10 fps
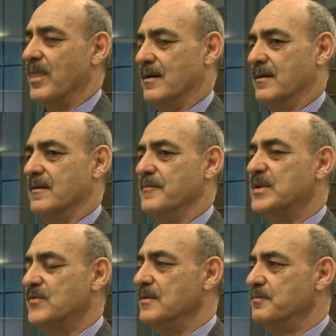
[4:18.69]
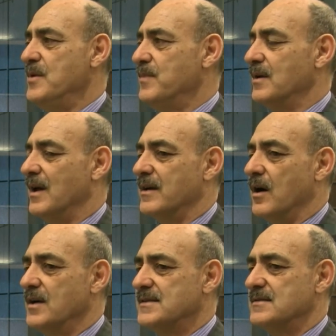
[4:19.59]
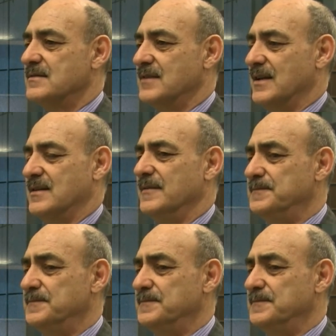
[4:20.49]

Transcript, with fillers: uh, between people like us that